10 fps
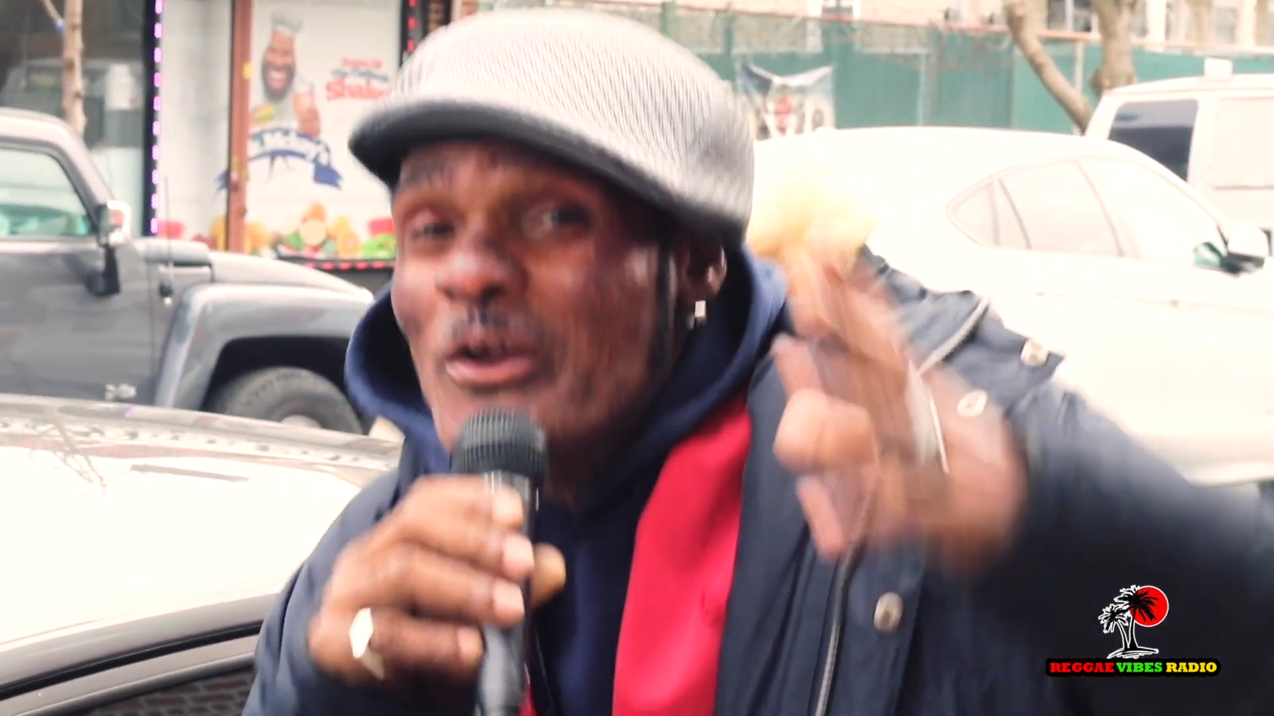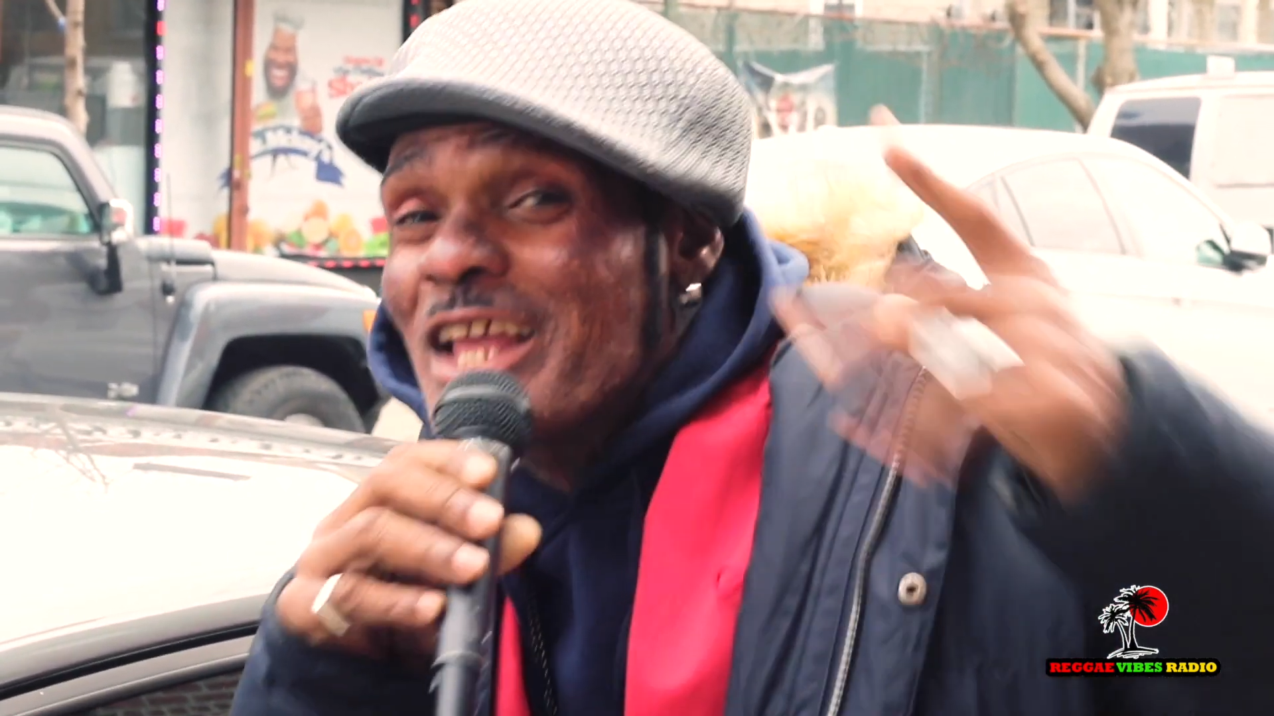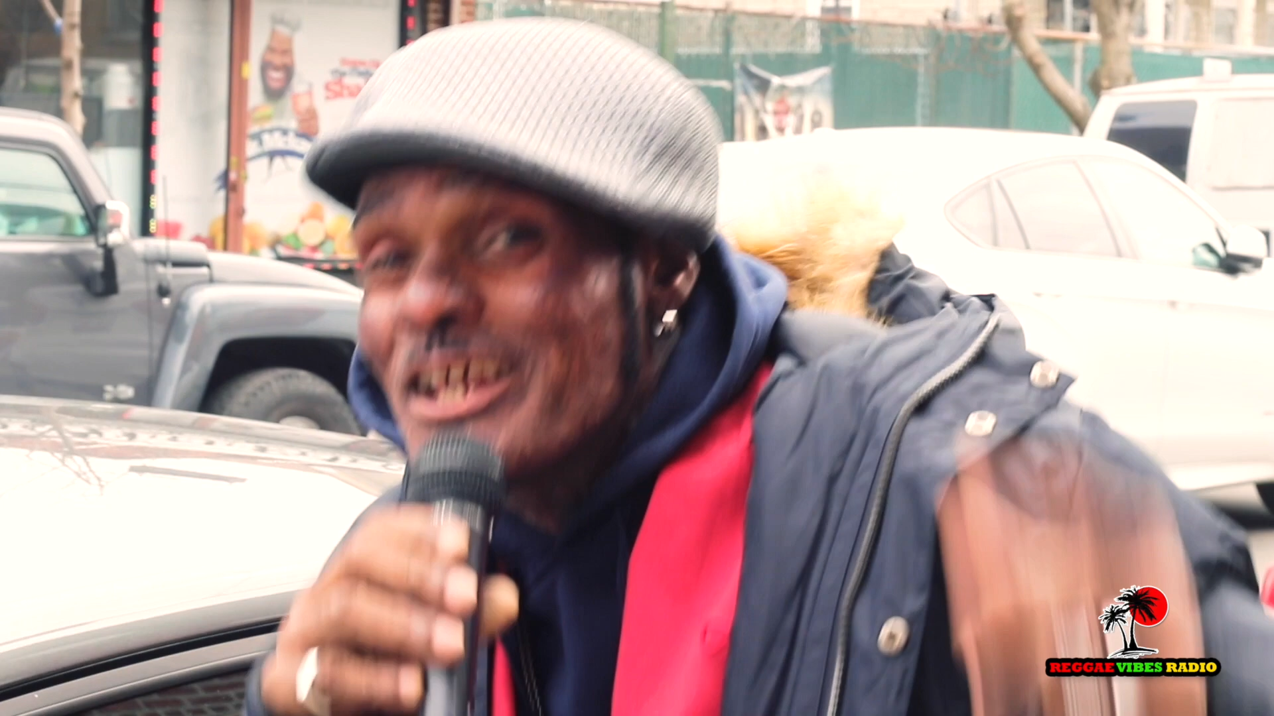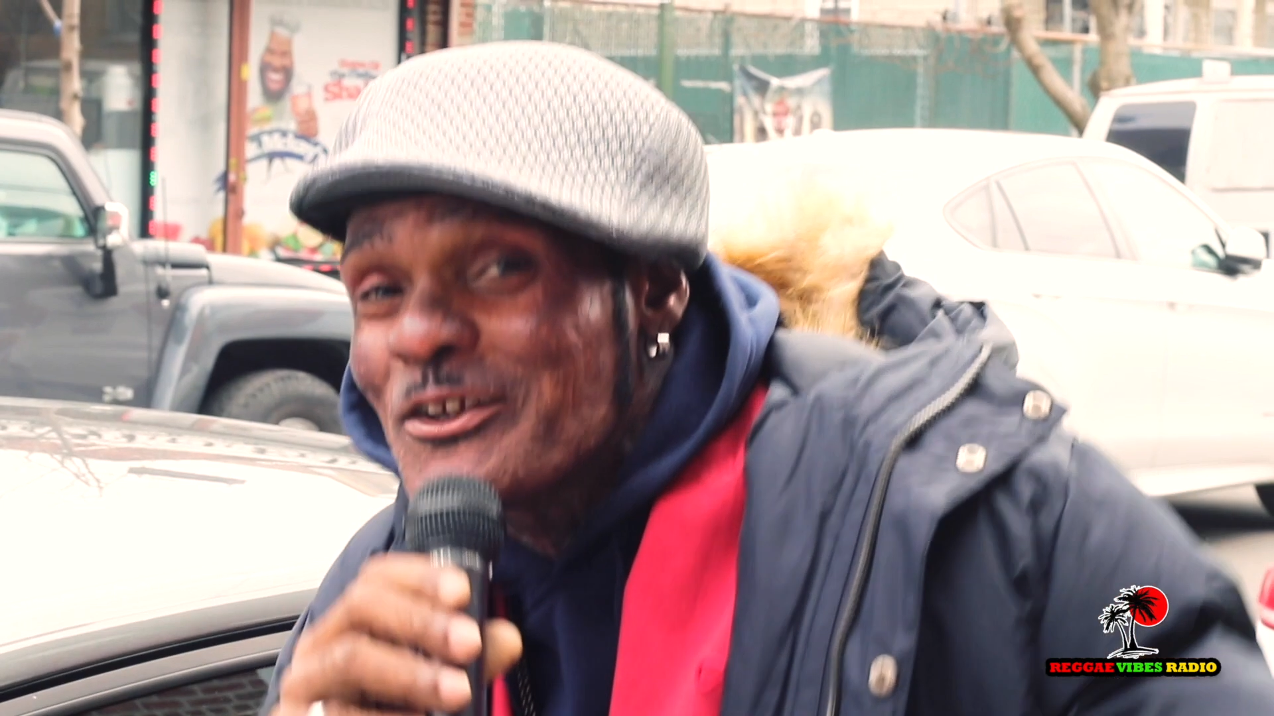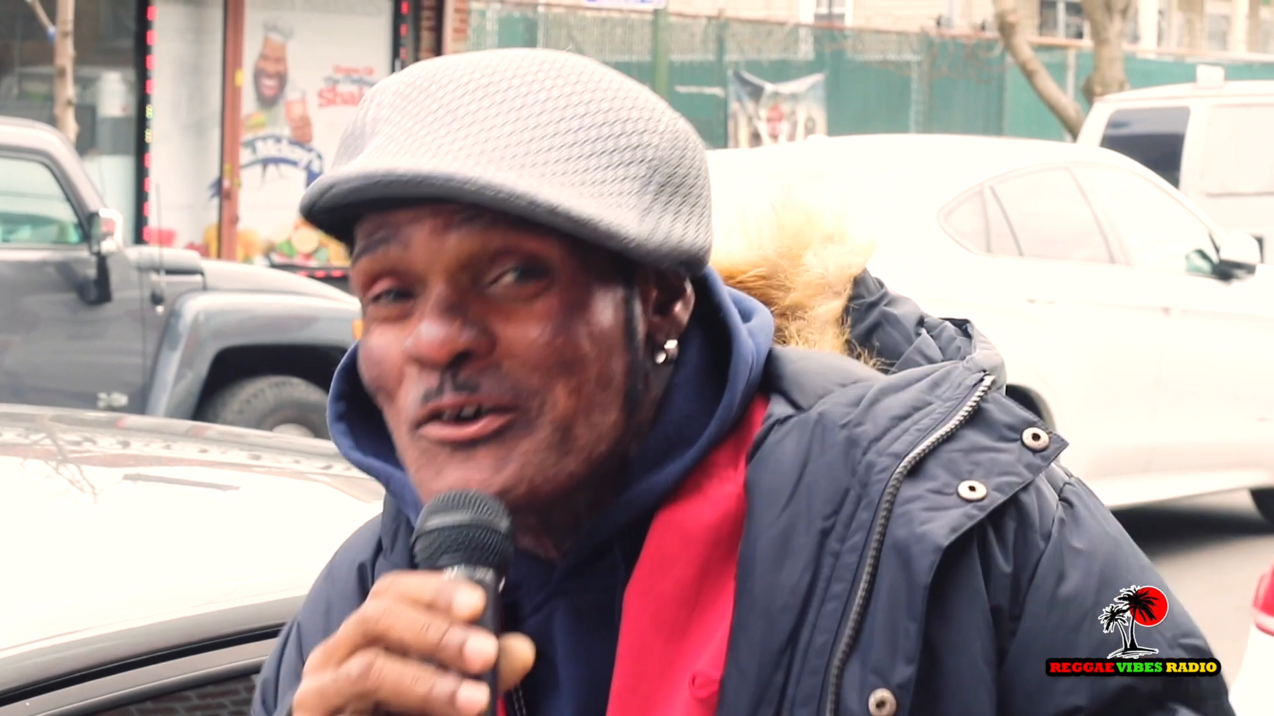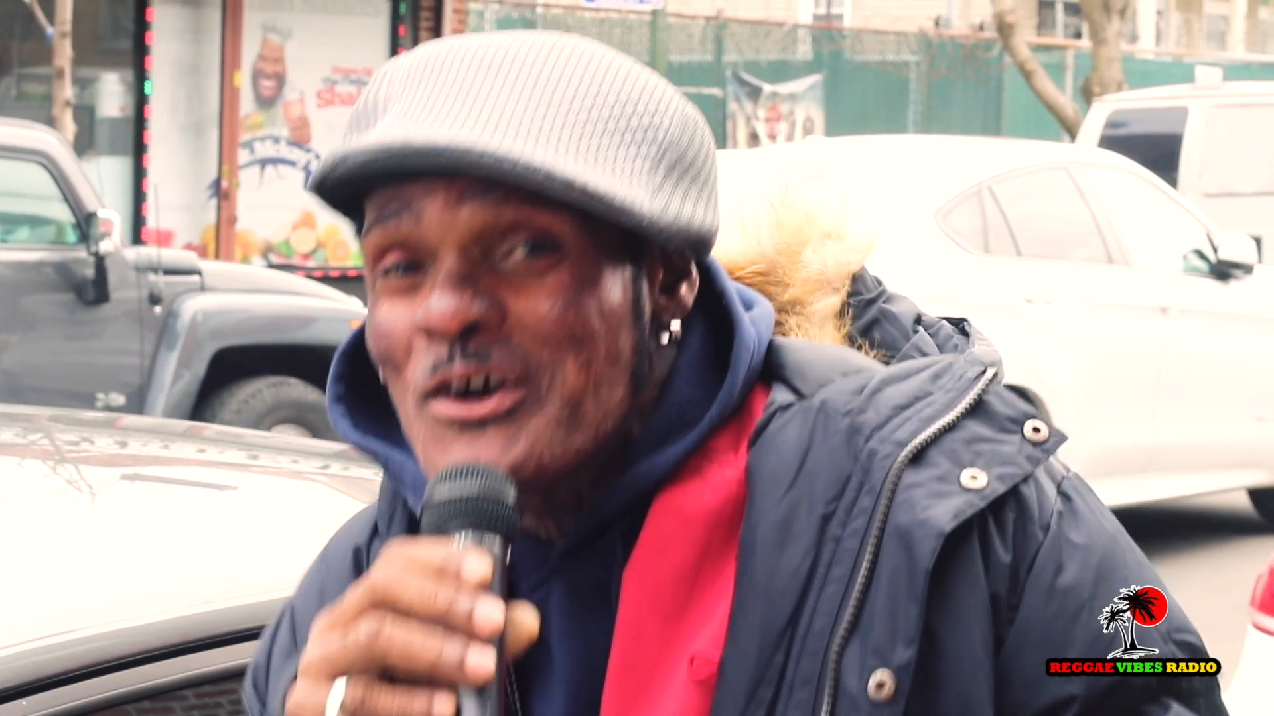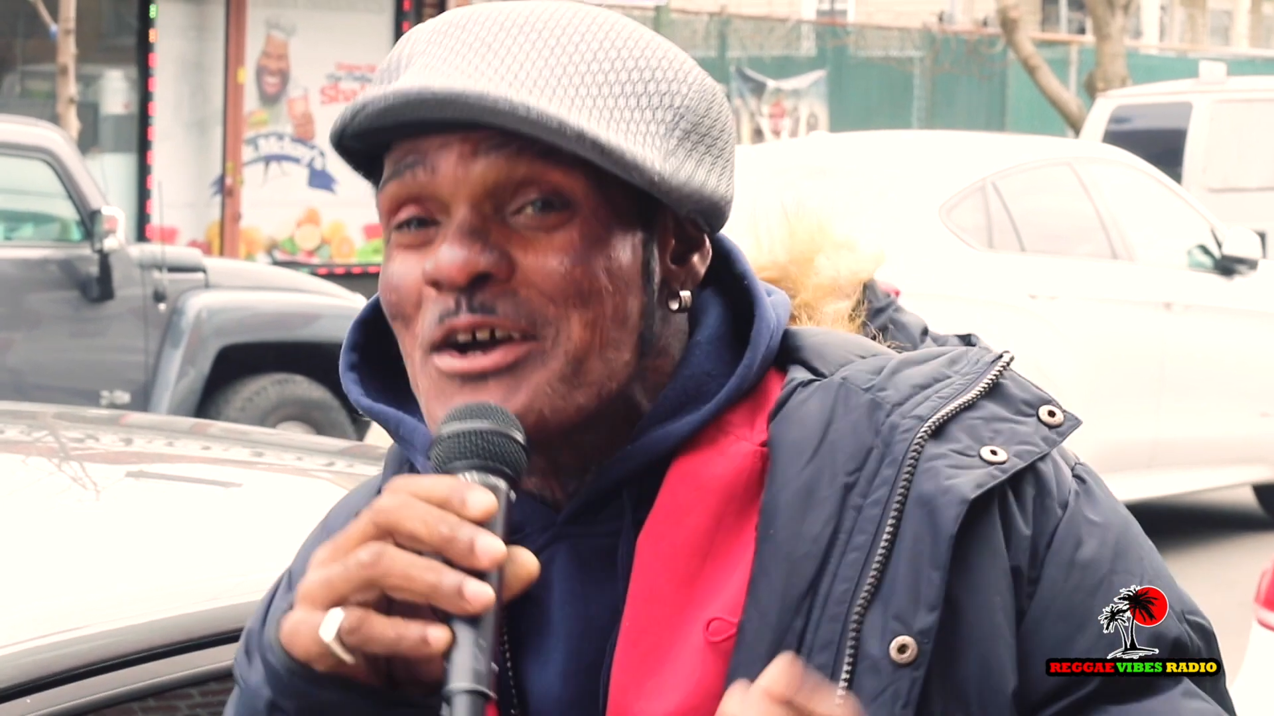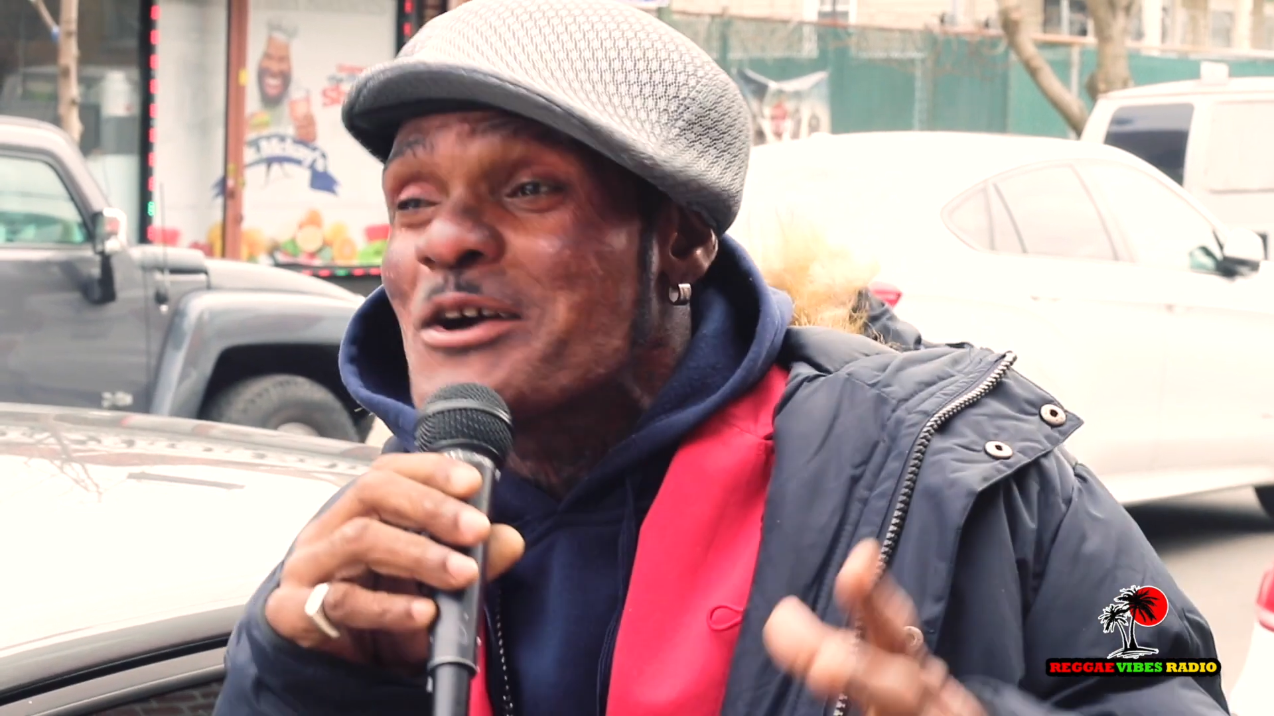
you know.